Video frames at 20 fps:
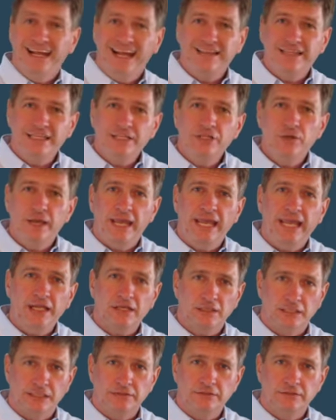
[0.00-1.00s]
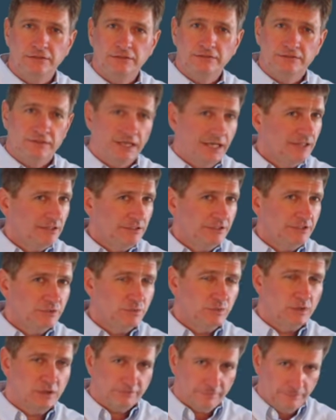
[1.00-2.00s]
And then you handle it. Handle
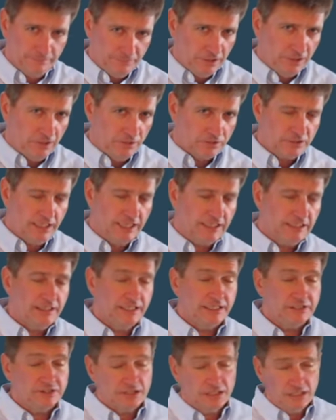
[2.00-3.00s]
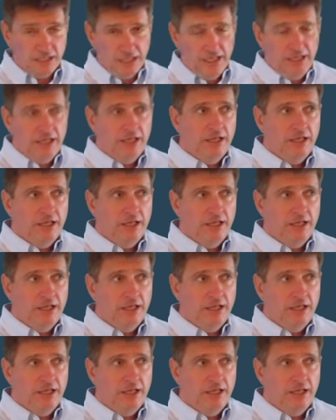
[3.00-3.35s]
each one of them. It goes like this.